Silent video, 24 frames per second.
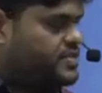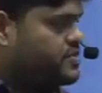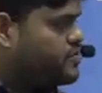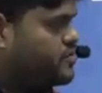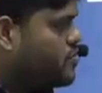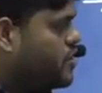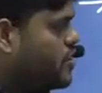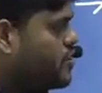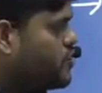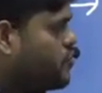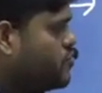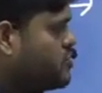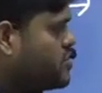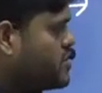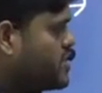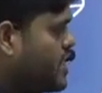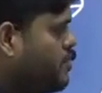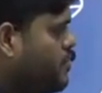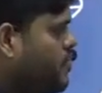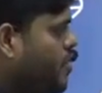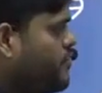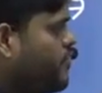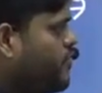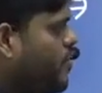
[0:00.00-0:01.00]
equal to sum
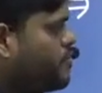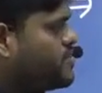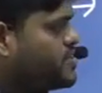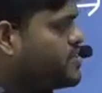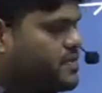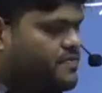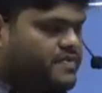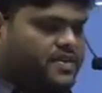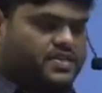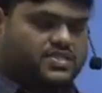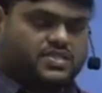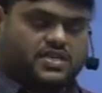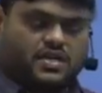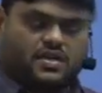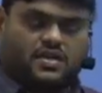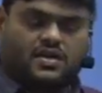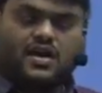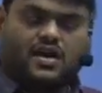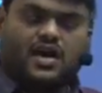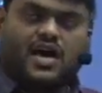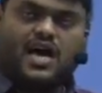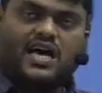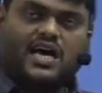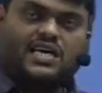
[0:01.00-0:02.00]
of observation.
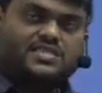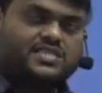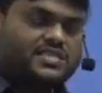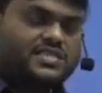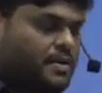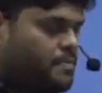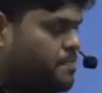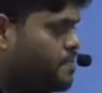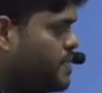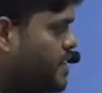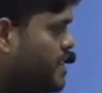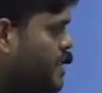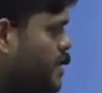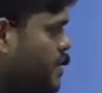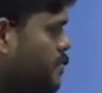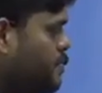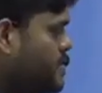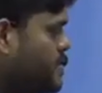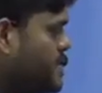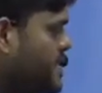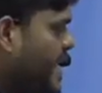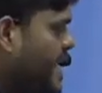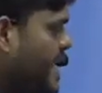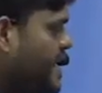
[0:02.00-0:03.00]
Sum become
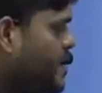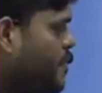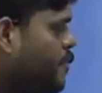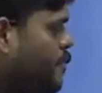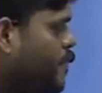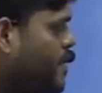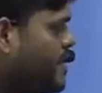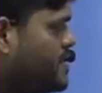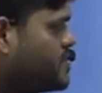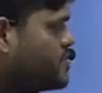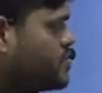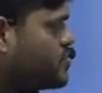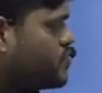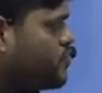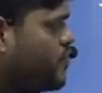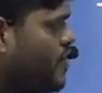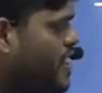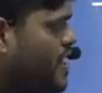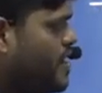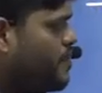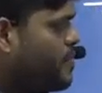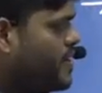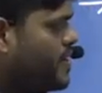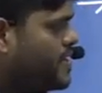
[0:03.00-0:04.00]
10 plus
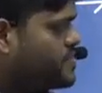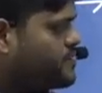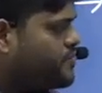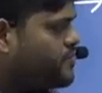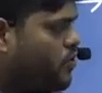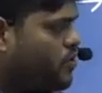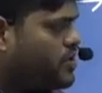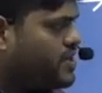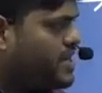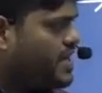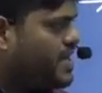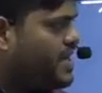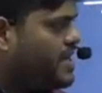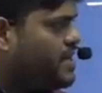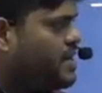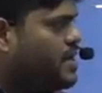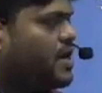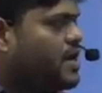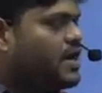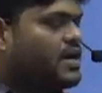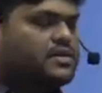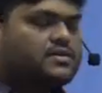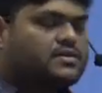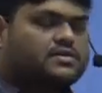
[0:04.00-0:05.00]
12 plus 14
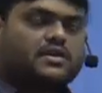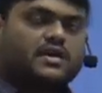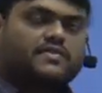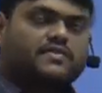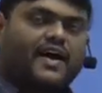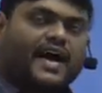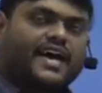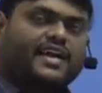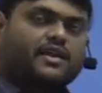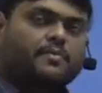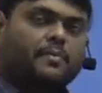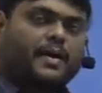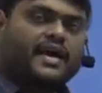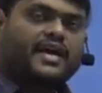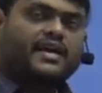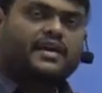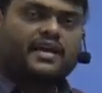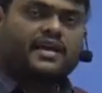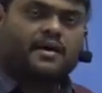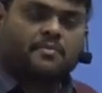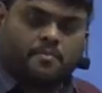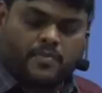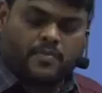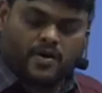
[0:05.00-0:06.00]
divide by
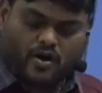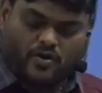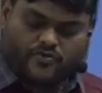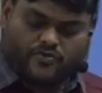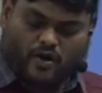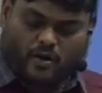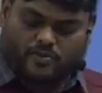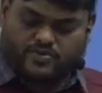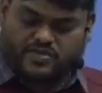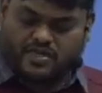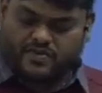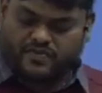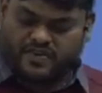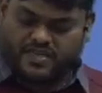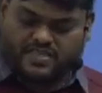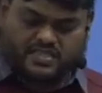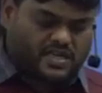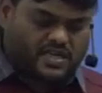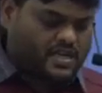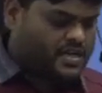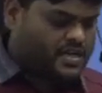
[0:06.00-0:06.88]
number of observation,